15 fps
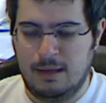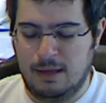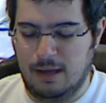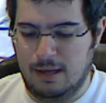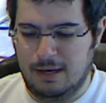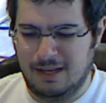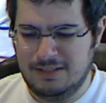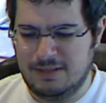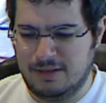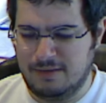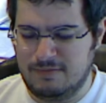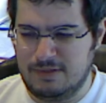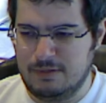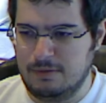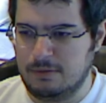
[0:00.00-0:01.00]
It also
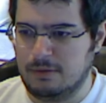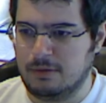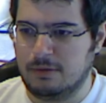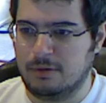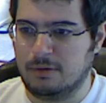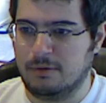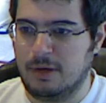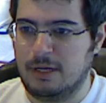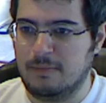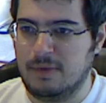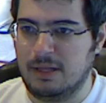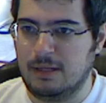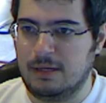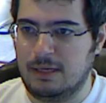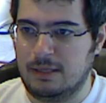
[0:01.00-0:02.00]
gives you great
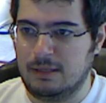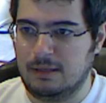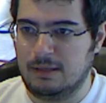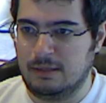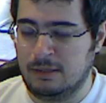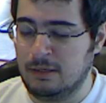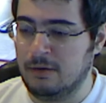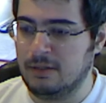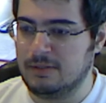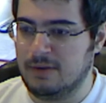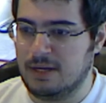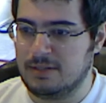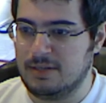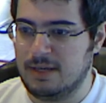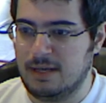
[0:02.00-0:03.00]
ability, once
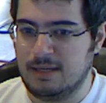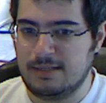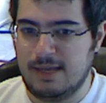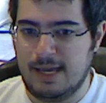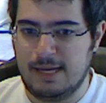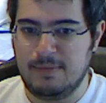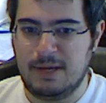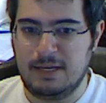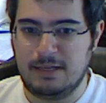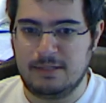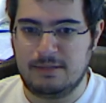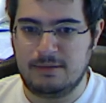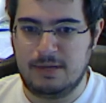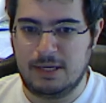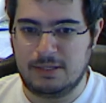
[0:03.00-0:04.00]
you're actually getting to animating,
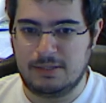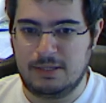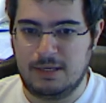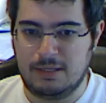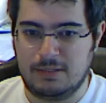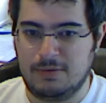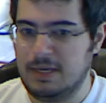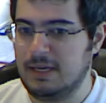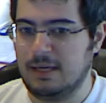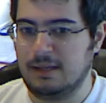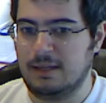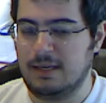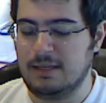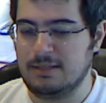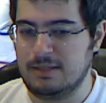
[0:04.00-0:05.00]
to actually tweaking
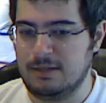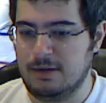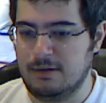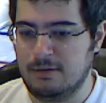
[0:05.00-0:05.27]
things,